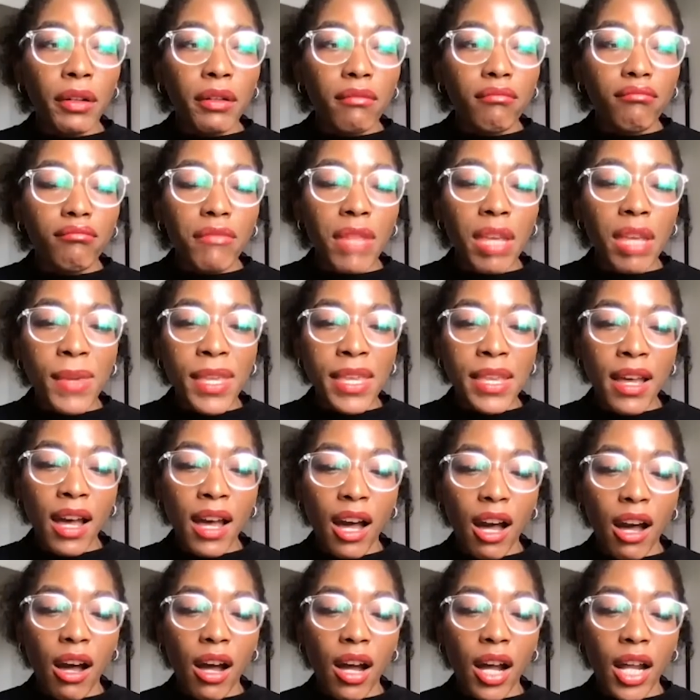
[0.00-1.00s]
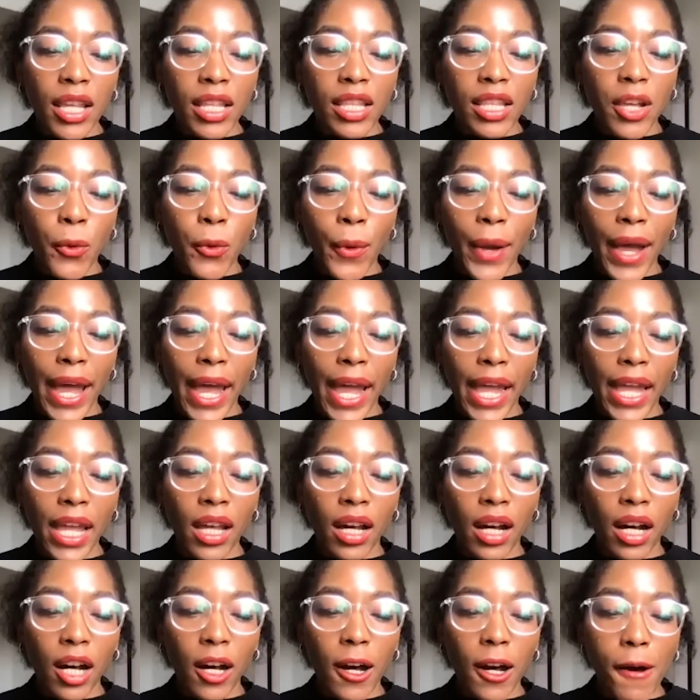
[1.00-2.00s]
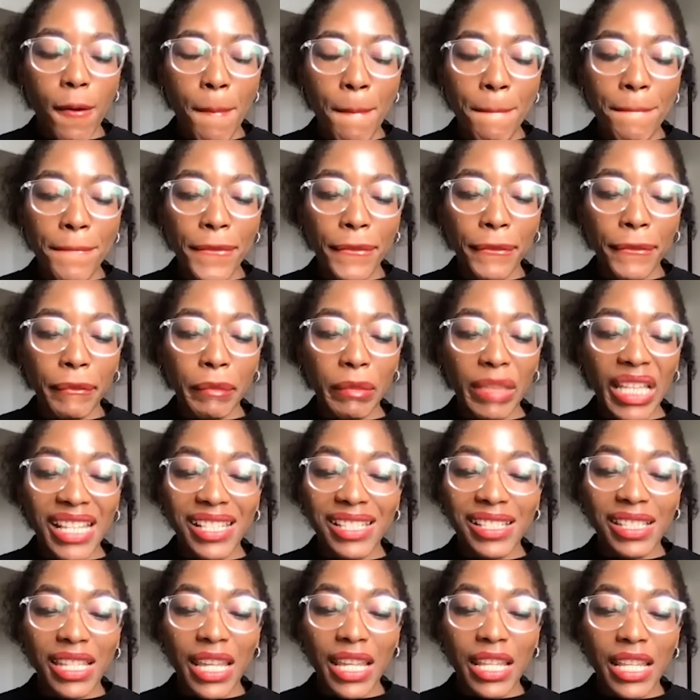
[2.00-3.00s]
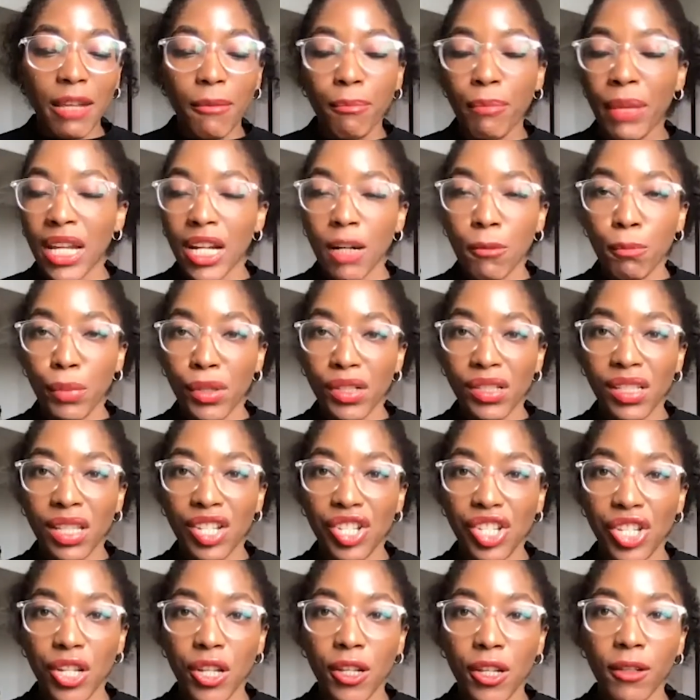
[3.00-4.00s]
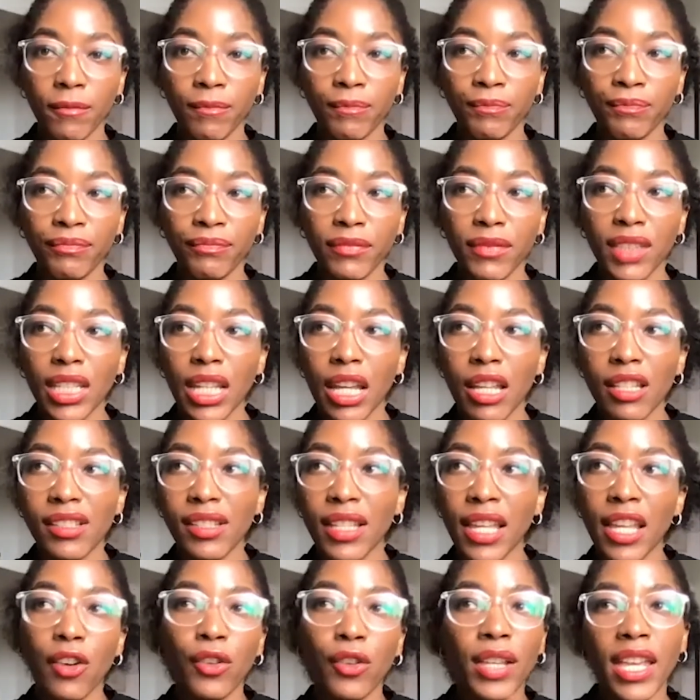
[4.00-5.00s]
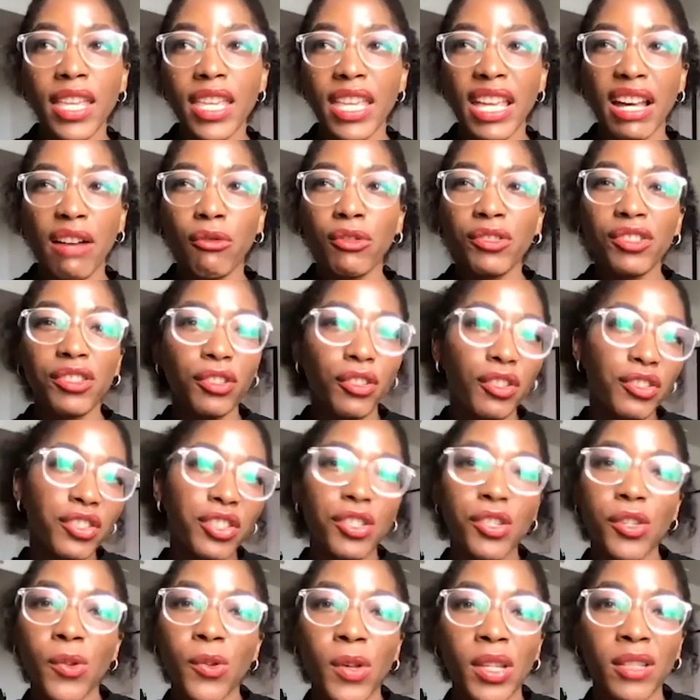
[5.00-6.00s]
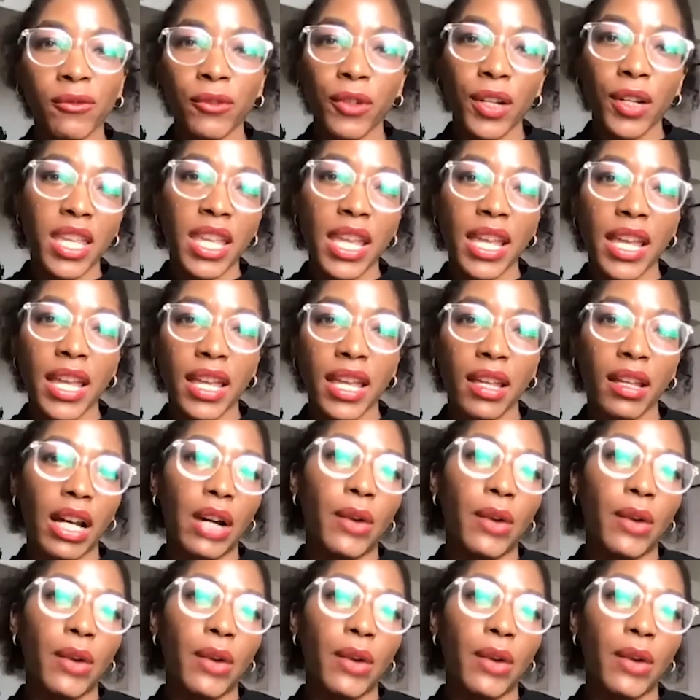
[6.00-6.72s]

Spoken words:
maybe are in a way, let's say in a better position can say, okay, yeah, I want to go to US for a year.